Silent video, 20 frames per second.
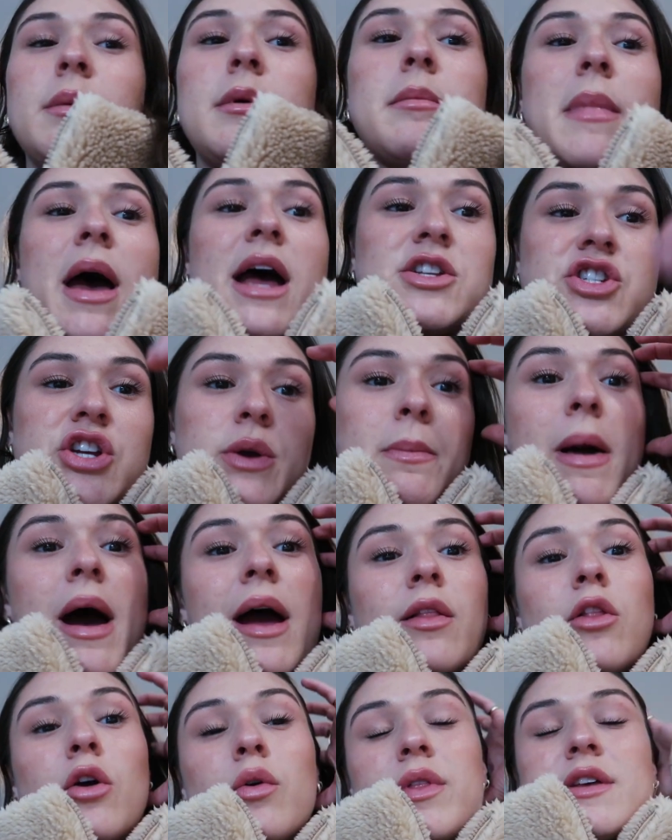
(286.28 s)
be matching
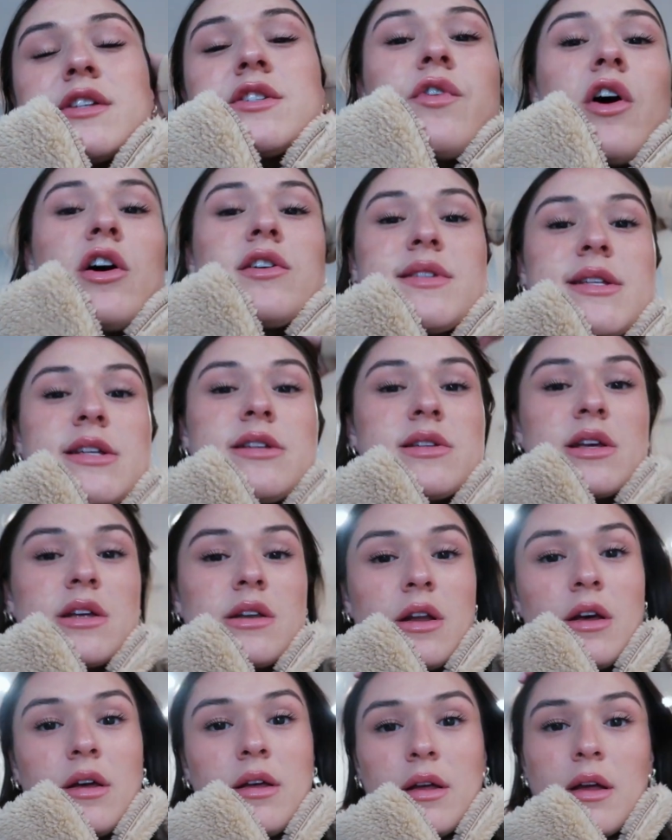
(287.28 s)
Milo this fall
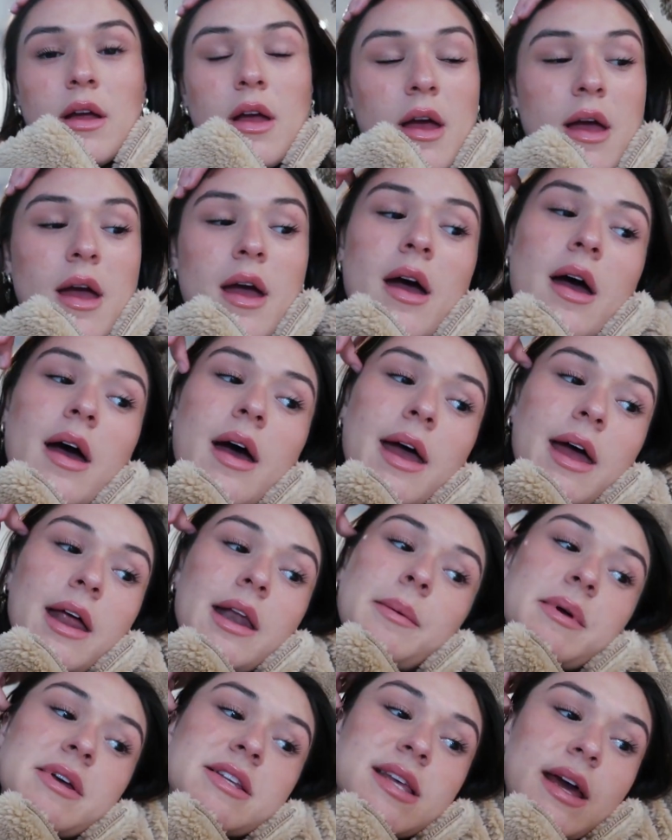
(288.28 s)
season. And
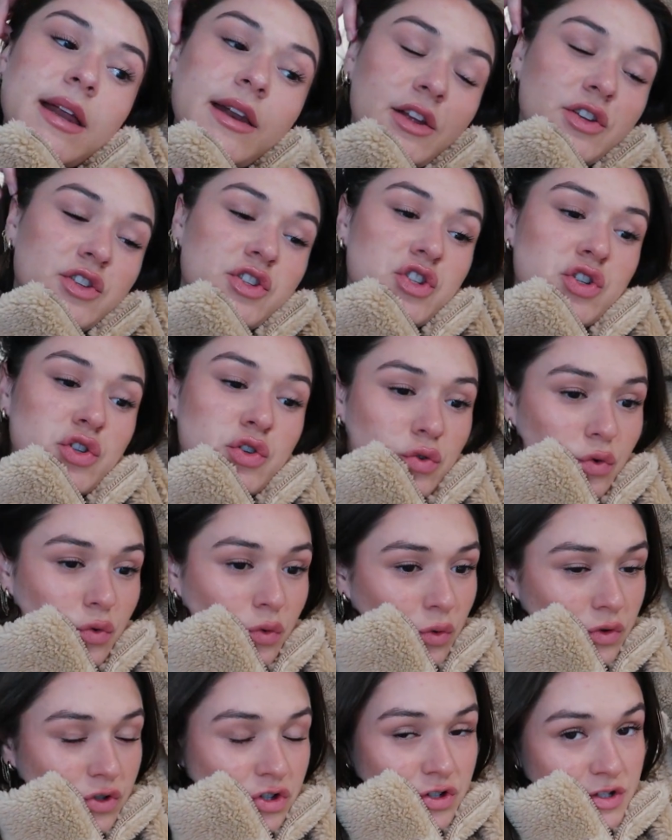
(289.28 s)
I'm excited
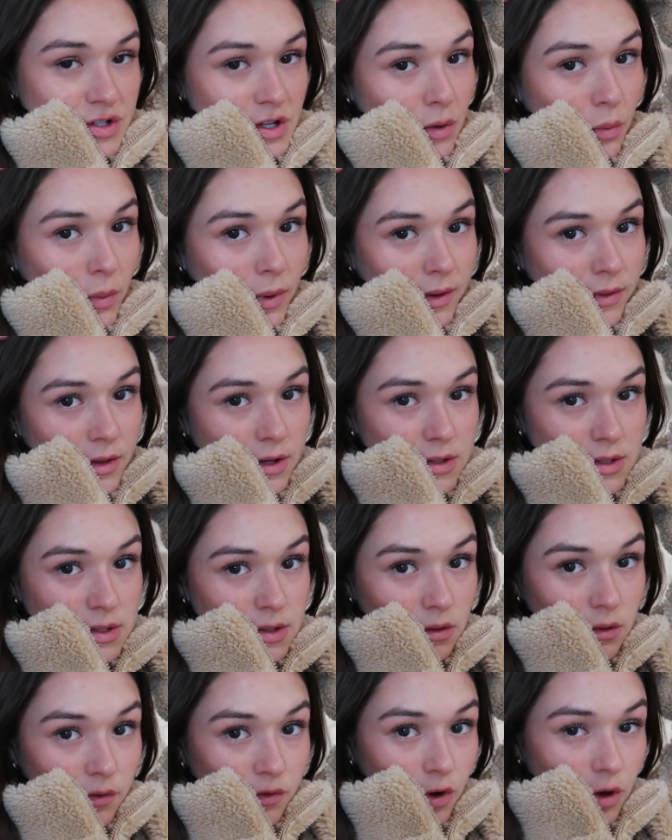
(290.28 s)
to just like wear this
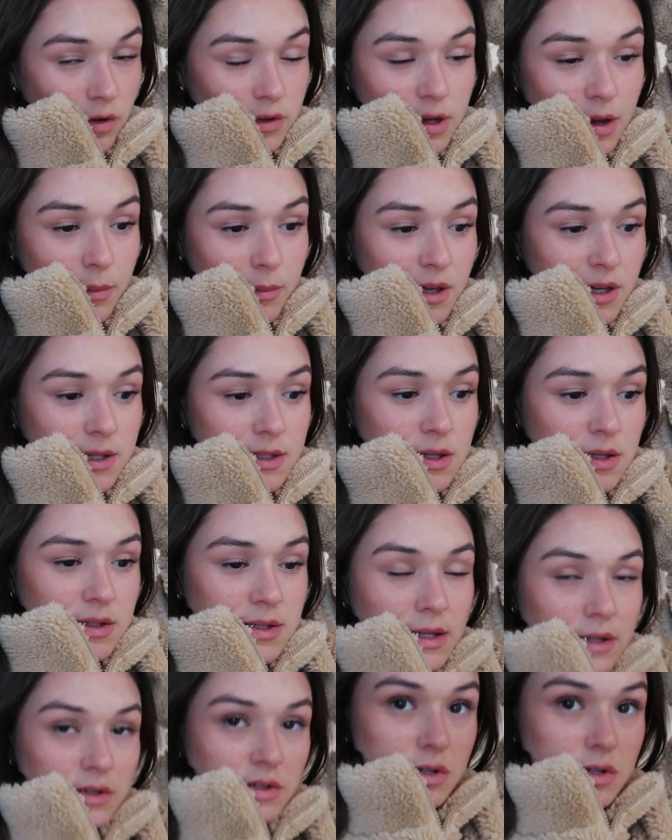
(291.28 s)
in the fall time because it's like